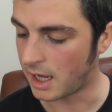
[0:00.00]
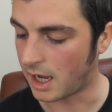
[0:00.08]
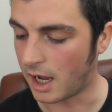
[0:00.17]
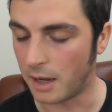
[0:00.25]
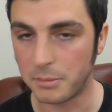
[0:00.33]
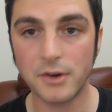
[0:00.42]

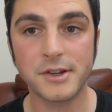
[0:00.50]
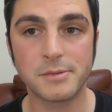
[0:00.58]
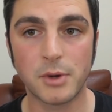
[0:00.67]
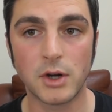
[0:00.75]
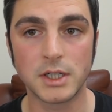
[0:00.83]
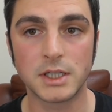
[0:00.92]
Bonus
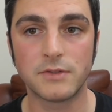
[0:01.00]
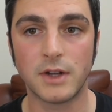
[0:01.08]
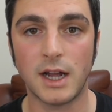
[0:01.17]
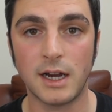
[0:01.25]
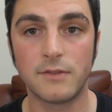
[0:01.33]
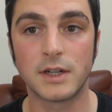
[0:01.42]
points
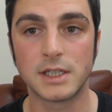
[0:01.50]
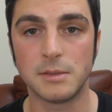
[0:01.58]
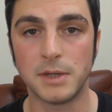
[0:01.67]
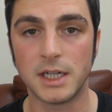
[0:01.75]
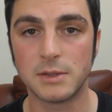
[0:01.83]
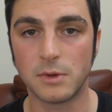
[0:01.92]
for
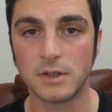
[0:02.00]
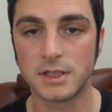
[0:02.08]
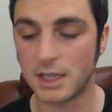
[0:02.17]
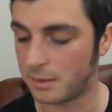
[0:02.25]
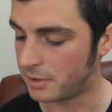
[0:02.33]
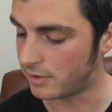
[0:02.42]
advocacy-based
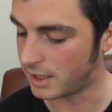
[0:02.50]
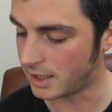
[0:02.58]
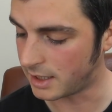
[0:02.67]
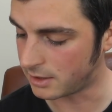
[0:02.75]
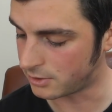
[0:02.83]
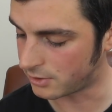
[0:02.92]
ones. That would be
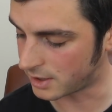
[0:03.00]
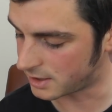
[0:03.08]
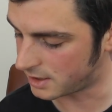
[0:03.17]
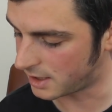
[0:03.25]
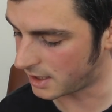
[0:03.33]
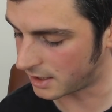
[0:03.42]
really
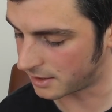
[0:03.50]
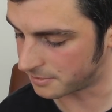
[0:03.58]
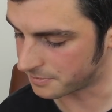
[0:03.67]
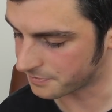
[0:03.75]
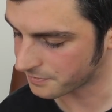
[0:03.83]
interesting.